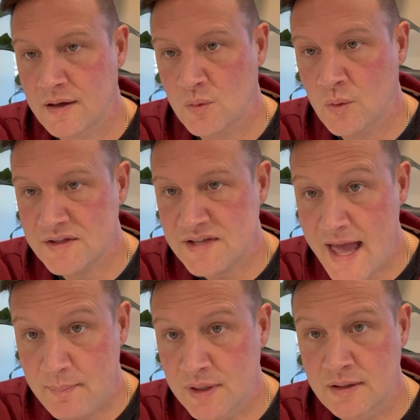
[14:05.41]
What is
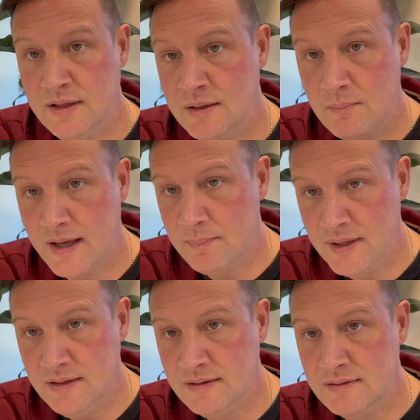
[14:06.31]
happening, in my
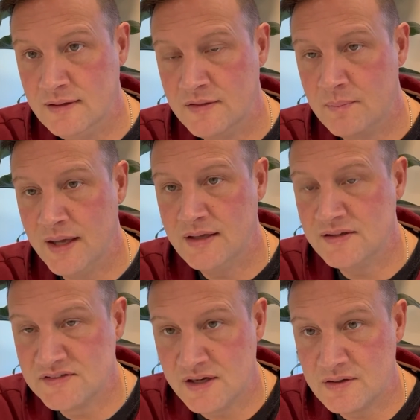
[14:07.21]
opinion, in the
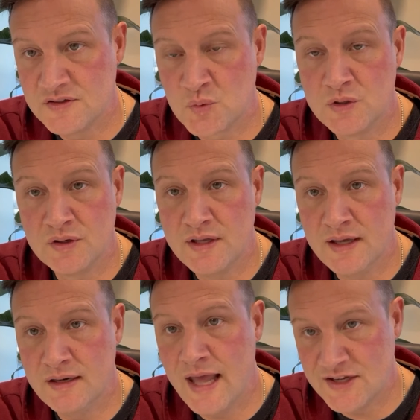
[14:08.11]
banking sector is we're looking
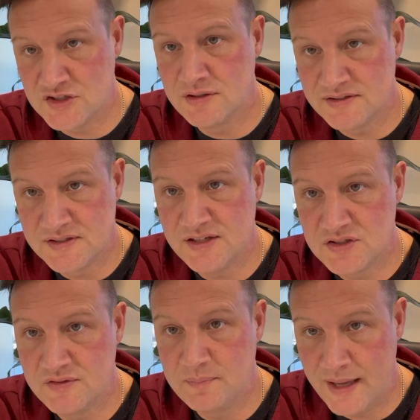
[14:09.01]
at
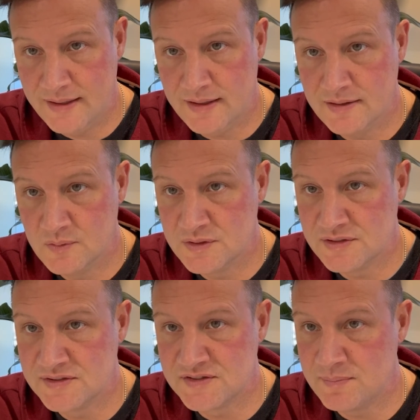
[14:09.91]
nationalization of banking, which
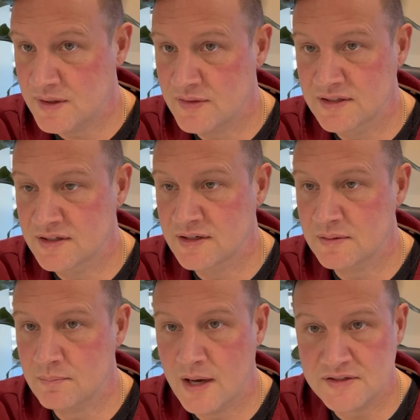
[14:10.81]
is something they did
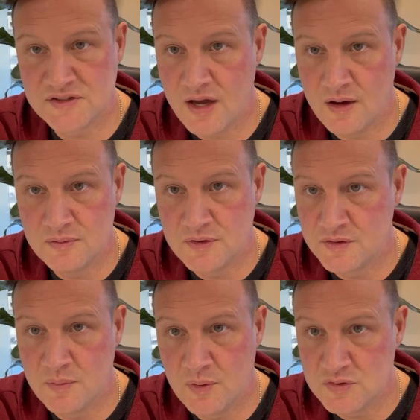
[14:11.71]
in Moscow
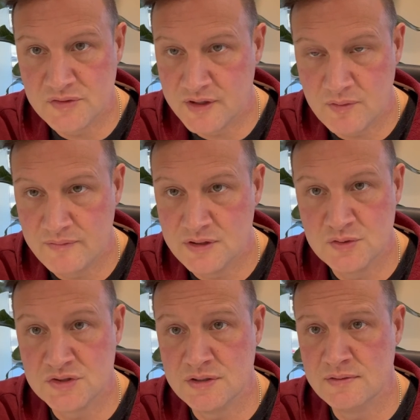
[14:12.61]
during the Bolshevik
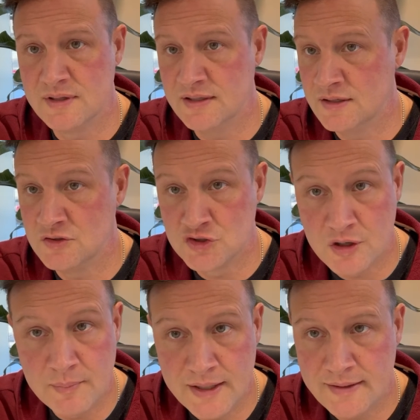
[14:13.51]
Revolution, they did in
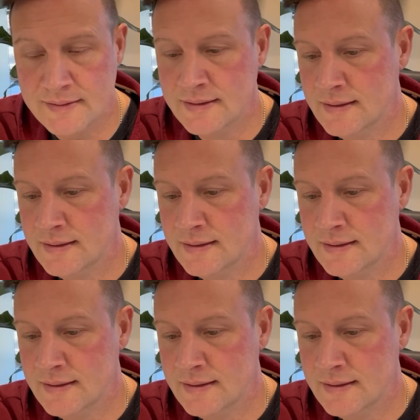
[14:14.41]
Germany.